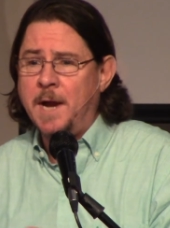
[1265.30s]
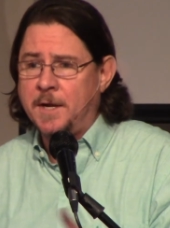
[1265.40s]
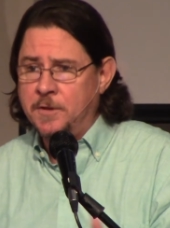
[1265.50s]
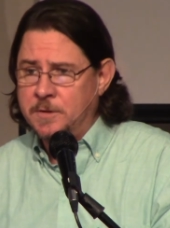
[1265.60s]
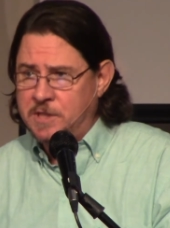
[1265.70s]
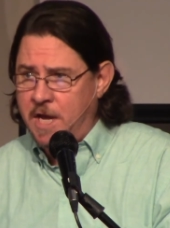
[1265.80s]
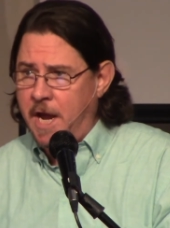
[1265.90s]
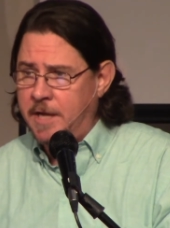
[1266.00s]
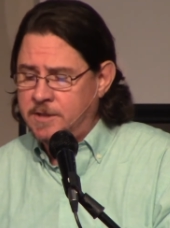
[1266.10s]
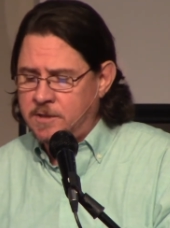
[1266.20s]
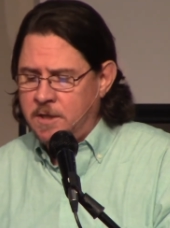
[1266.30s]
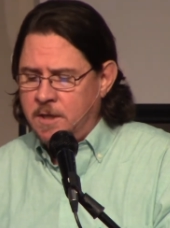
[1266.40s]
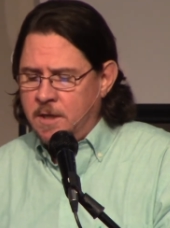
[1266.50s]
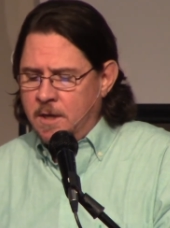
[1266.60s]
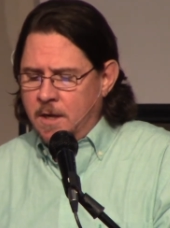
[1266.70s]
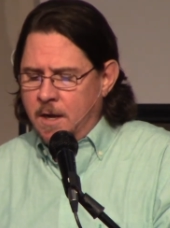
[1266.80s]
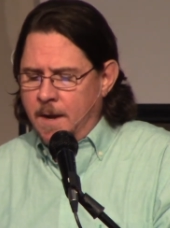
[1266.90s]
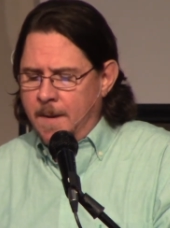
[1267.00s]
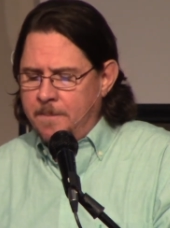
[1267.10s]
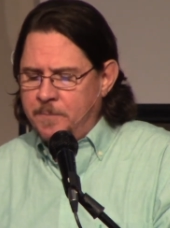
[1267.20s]
back in those days.
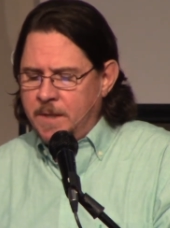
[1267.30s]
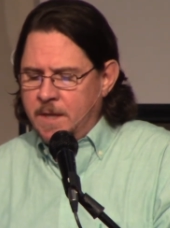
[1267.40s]
Um,